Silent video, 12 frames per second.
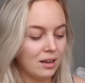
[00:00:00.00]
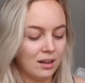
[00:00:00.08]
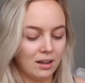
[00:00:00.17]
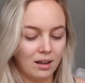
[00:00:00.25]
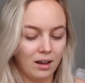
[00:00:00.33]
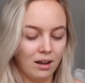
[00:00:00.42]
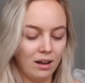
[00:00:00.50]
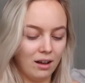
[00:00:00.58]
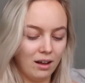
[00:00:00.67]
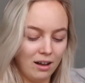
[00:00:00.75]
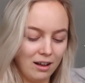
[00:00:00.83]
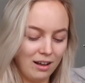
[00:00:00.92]

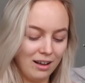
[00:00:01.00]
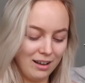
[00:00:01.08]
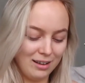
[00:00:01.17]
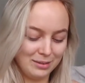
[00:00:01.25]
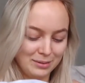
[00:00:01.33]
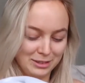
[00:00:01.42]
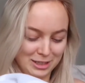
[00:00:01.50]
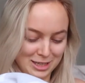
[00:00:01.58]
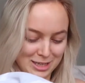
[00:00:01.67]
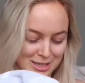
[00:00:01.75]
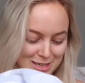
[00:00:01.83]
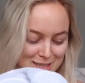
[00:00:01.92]
oh
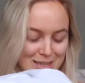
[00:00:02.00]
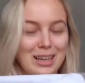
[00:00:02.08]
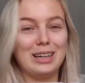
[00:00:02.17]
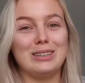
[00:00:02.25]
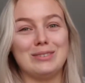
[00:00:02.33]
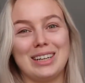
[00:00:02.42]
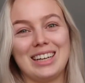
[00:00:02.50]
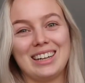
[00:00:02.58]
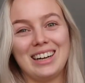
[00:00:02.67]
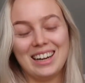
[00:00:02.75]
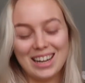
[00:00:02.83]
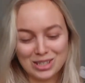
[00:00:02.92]
my
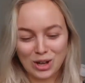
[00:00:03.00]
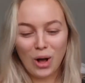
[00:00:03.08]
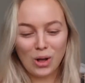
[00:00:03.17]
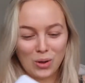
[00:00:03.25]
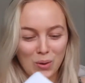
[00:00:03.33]
god. It's all